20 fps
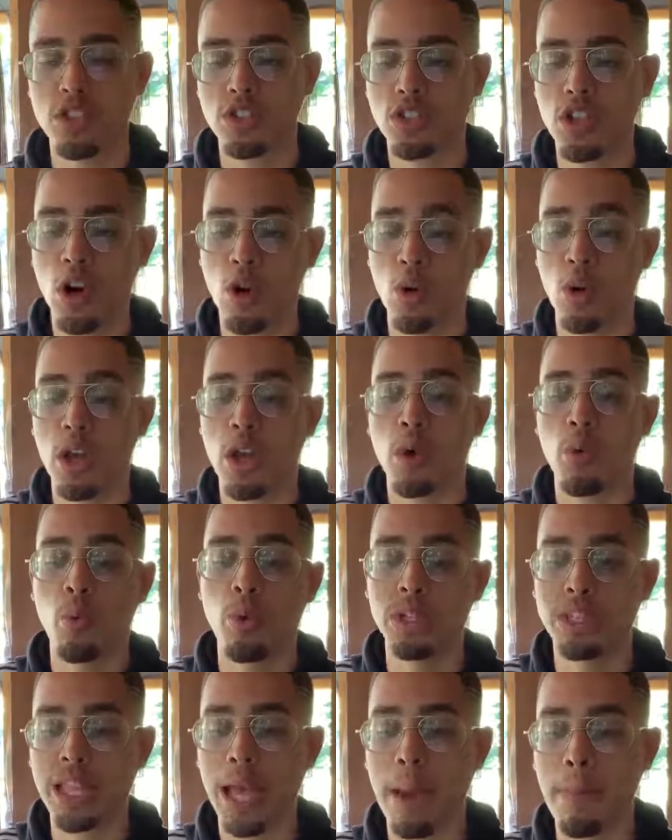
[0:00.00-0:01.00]
So
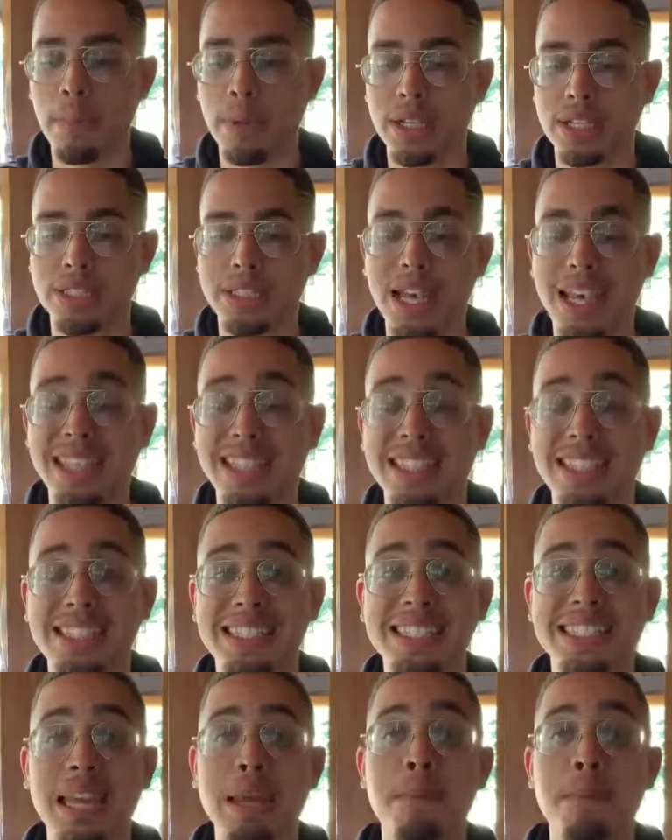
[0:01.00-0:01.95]
with that being said, this is